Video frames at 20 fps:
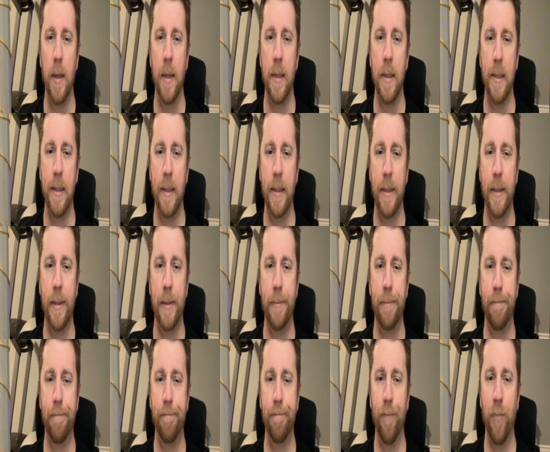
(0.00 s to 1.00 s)

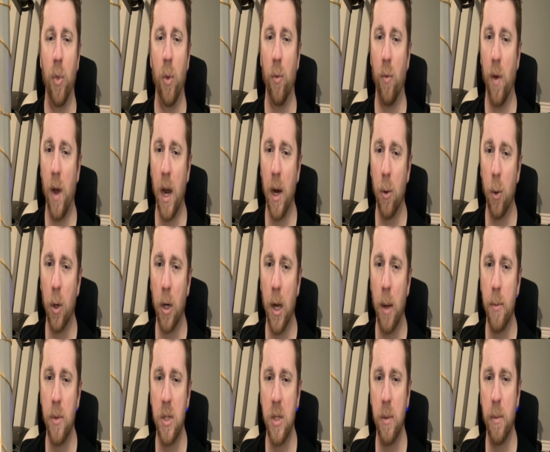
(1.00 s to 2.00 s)
Viral
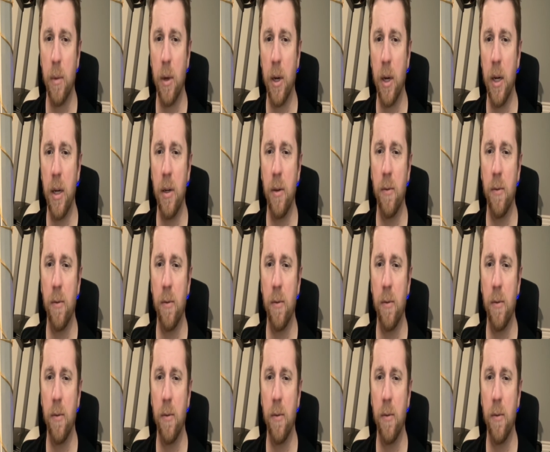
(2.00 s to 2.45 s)
comes to mind,